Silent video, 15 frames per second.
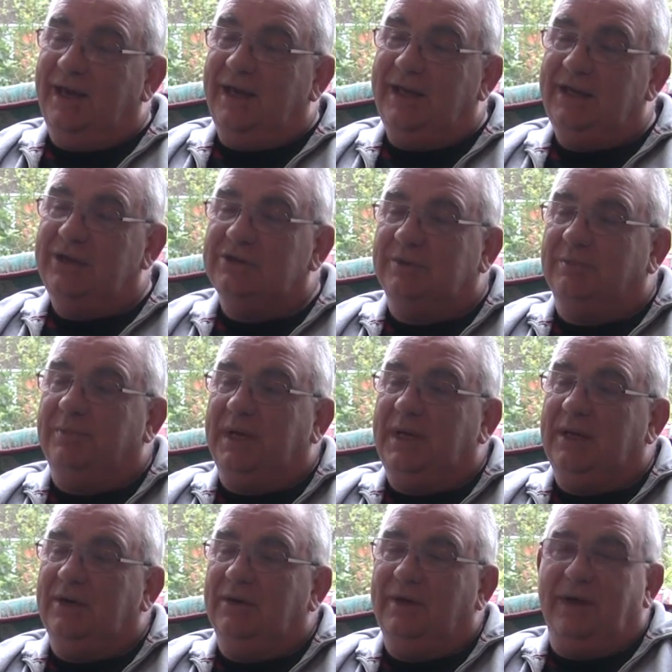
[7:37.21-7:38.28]
And he used to
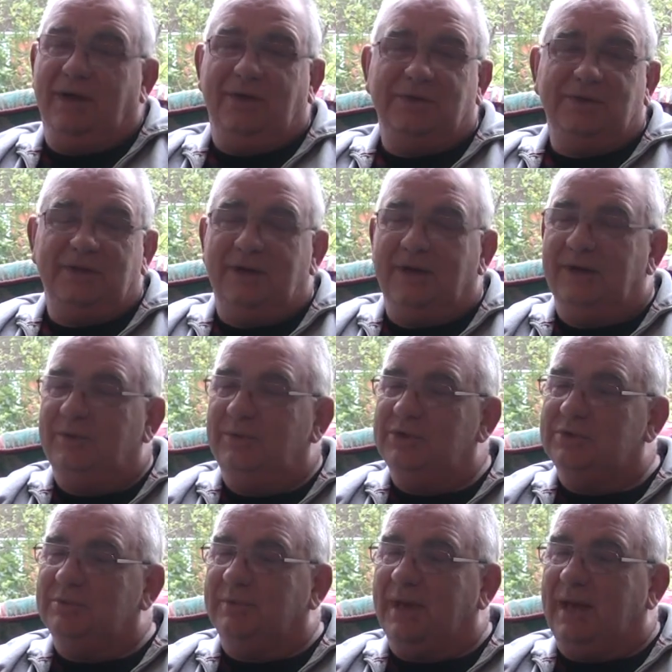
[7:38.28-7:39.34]
be like, I don't know, we
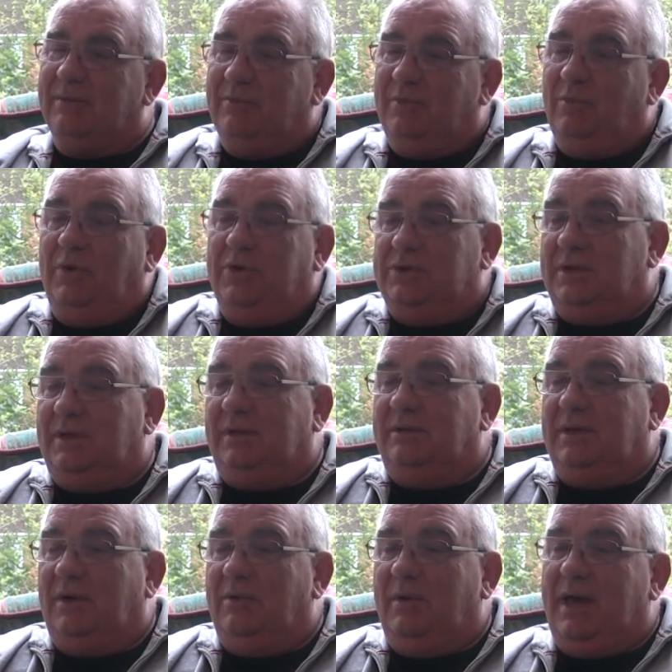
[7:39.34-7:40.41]
used to
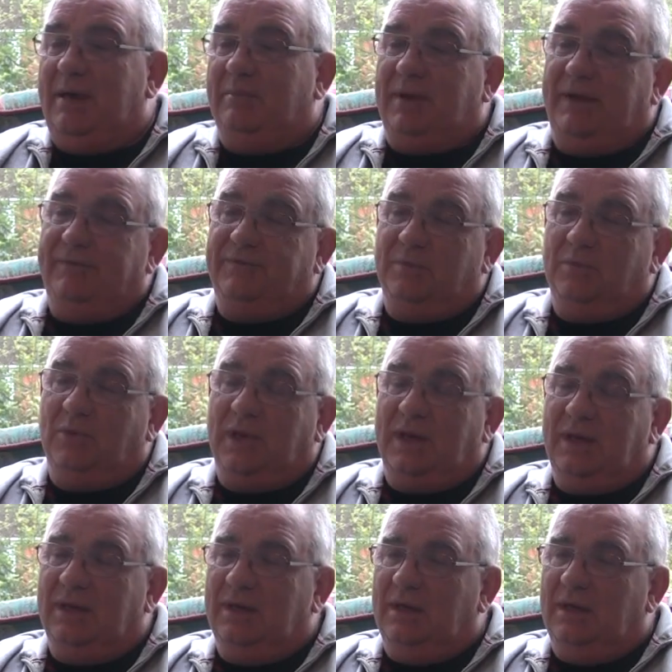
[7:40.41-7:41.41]
go out, play football.